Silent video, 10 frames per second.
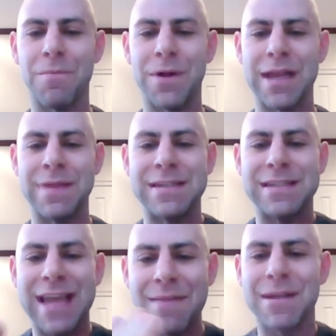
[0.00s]
but in the
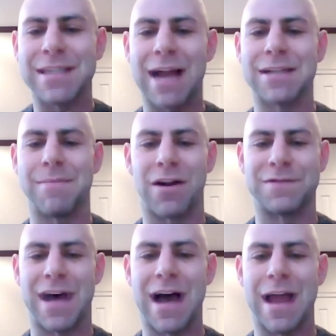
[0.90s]
same exact amount
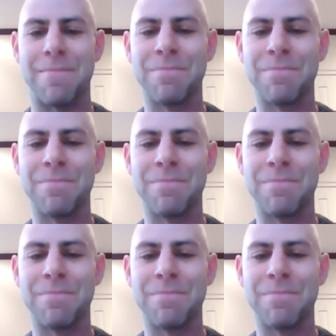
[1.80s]
of time.